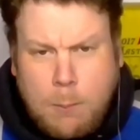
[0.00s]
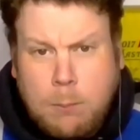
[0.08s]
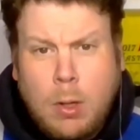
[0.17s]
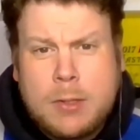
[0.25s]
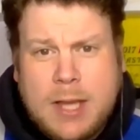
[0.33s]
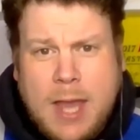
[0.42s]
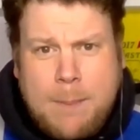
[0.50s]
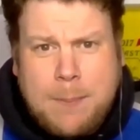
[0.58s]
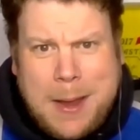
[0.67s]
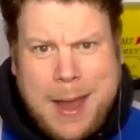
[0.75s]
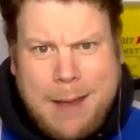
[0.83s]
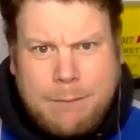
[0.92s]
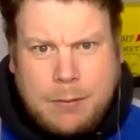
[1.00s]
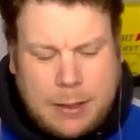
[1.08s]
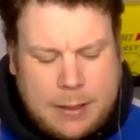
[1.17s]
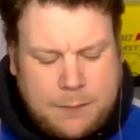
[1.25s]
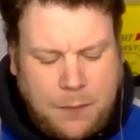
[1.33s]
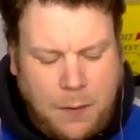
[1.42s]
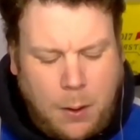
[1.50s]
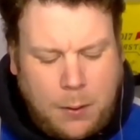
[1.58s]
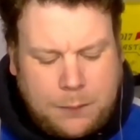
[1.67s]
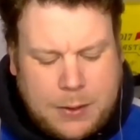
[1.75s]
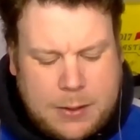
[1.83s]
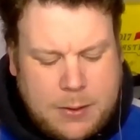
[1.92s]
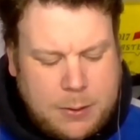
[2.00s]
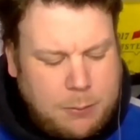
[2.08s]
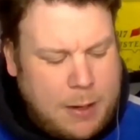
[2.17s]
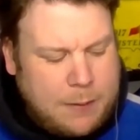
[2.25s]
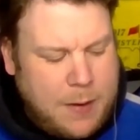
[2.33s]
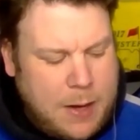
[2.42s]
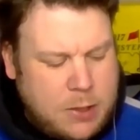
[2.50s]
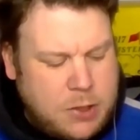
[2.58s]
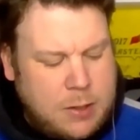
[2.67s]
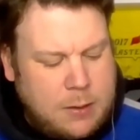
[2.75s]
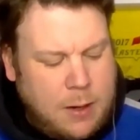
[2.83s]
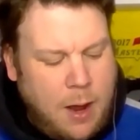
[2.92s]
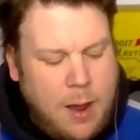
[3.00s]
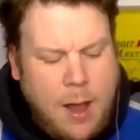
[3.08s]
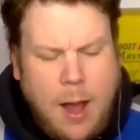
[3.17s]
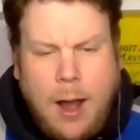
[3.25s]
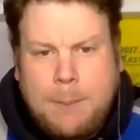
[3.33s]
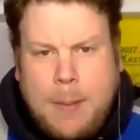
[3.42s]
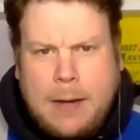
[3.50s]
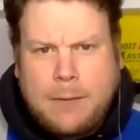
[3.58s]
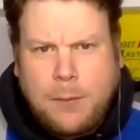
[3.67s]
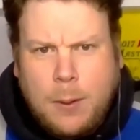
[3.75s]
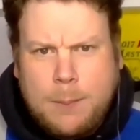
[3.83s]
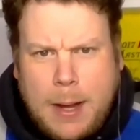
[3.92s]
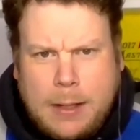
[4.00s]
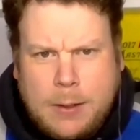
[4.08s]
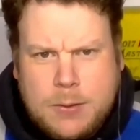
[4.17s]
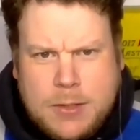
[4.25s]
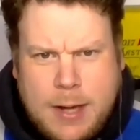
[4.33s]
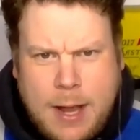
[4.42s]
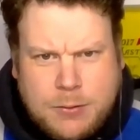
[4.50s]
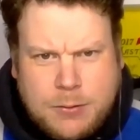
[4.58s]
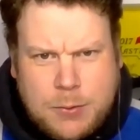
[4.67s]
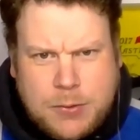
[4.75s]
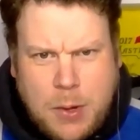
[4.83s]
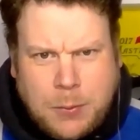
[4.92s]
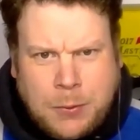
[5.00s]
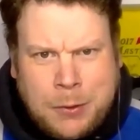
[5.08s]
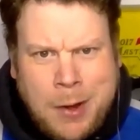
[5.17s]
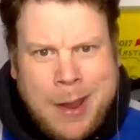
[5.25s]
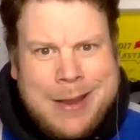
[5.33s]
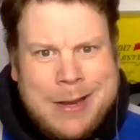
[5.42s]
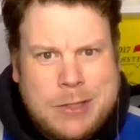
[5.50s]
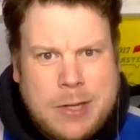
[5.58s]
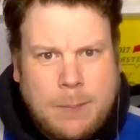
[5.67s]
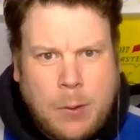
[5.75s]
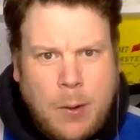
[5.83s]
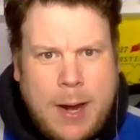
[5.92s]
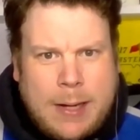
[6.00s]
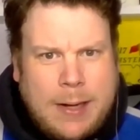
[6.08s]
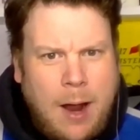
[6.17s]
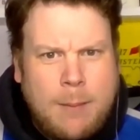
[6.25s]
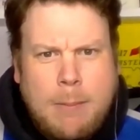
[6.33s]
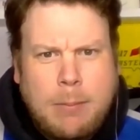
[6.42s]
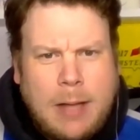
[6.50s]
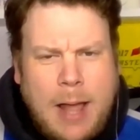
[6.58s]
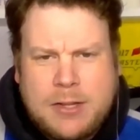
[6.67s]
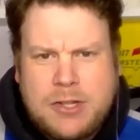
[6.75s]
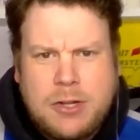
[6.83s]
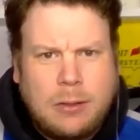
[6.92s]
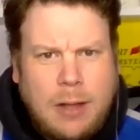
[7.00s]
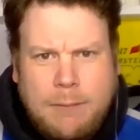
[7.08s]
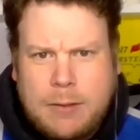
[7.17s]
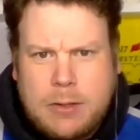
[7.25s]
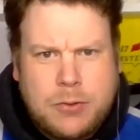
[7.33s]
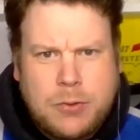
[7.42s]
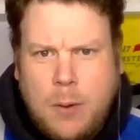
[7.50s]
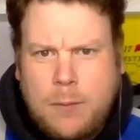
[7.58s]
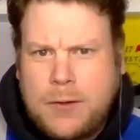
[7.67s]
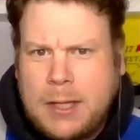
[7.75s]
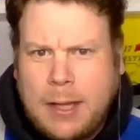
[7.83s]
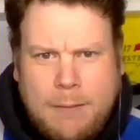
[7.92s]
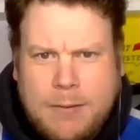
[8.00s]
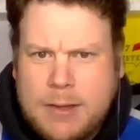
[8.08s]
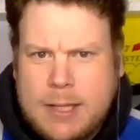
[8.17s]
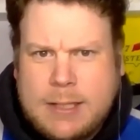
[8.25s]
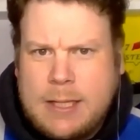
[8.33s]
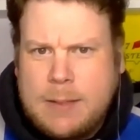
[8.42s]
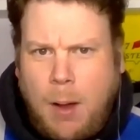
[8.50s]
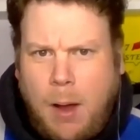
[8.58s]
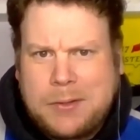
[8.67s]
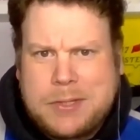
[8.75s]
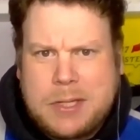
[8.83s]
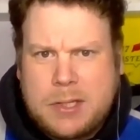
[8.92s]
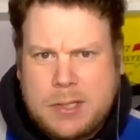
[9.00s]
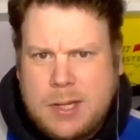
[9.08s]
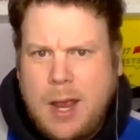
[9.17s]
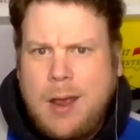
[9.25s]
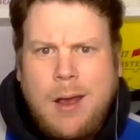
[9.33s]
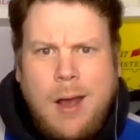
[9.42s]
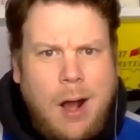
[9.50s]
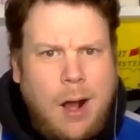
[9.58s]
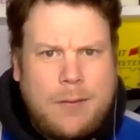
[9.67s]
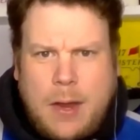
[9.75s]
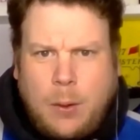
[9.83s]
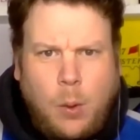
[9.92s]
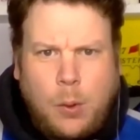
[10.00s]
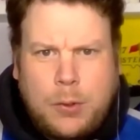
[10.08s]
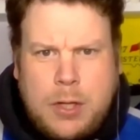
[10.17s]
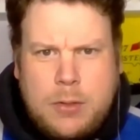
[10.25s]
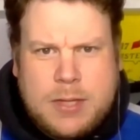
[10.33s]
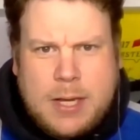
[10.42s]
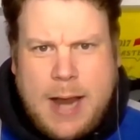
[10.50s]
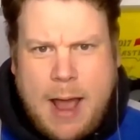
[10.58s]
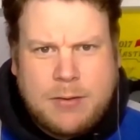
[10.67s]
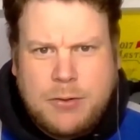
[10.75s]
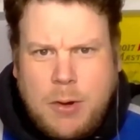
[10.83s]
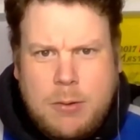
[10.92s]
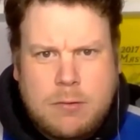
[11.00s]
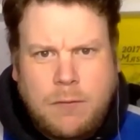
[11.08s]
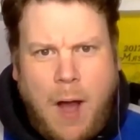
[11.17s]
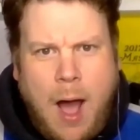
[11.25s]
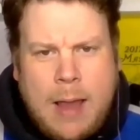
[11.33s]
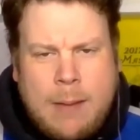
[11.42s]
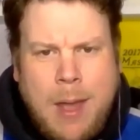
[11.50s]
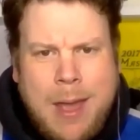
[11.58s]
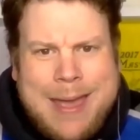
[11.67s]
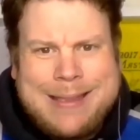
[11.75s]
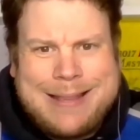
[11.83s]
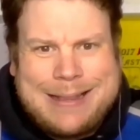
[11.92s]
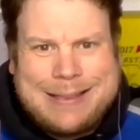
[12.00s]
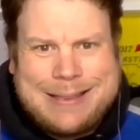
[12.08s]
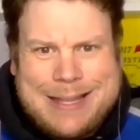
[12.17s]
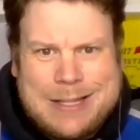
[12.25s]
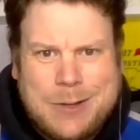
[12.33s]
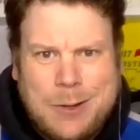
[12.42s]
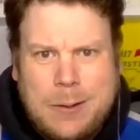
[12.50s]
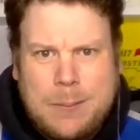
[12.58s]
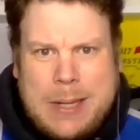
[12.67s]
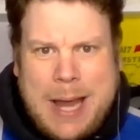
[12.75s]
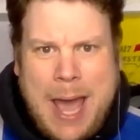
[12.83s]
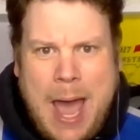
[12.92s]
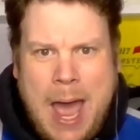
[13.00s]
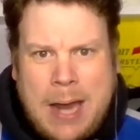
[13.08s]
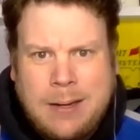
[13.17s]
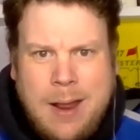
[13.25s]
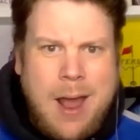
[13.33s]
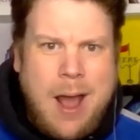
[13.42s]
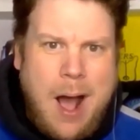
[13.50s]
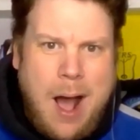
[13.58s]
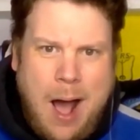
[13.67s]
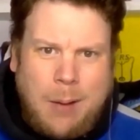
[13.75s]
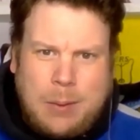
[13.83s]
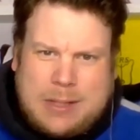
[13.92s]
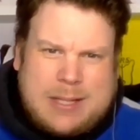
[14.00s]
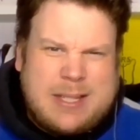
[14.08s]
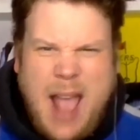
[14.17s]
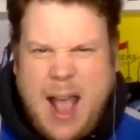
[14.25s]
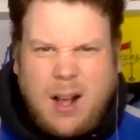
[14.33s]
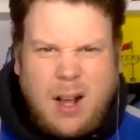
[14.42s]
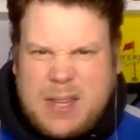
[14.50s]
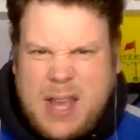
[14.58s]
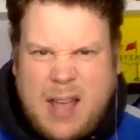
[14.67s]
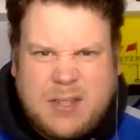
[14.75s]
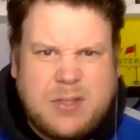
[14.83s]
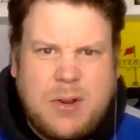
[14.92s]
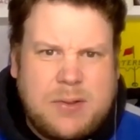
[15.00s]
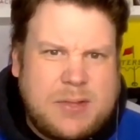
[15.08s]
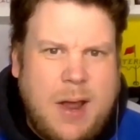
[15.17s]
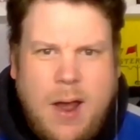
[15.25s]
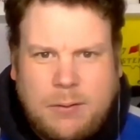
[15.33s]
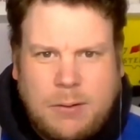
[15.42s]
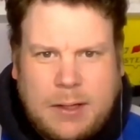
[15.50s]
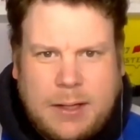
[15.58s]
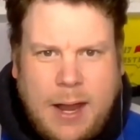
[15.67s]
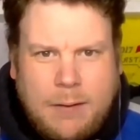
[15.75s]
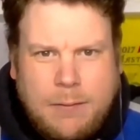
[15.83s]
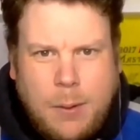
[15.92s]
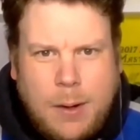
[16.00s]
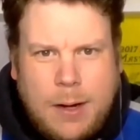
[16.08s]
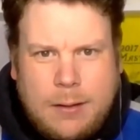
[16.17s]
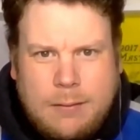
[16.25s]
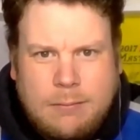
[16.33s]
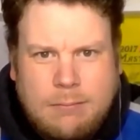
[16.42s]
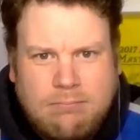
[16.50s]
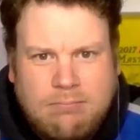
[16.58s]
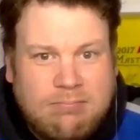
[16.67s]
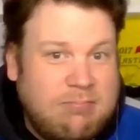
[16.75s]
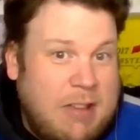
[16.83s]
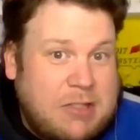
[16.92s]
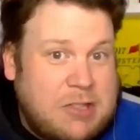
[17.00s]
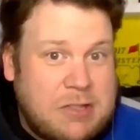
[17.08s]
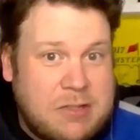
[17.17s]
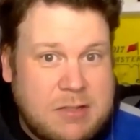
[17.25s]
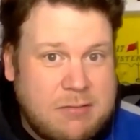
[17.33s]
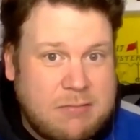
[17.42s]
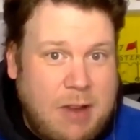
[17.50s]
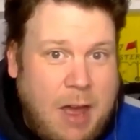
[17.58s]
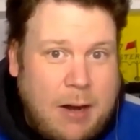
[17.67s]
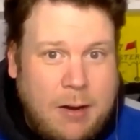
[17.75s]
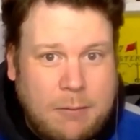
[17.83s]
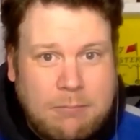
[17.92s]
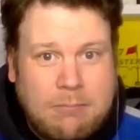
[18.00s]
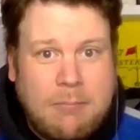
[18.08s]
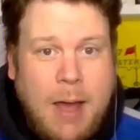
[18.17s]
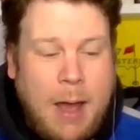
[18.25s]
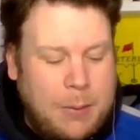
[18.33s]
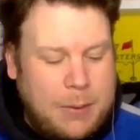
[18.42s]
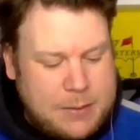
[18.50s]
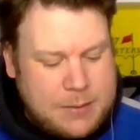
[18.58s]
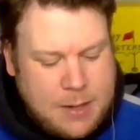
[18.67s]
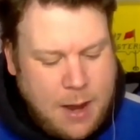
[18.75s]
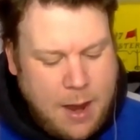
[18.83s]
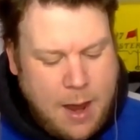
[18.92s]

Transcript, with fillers: Brooks Koepka heavily involved in the renovation uh, paid for by Houston Astros owner Jim Crane. I remember last year loving the trophy, loving the tee boxes, uh, that whole Houston Astros vibe that this tournament had. Uh, with the stank on the Astros now, I don't really care for it. That's just I don't know how it is.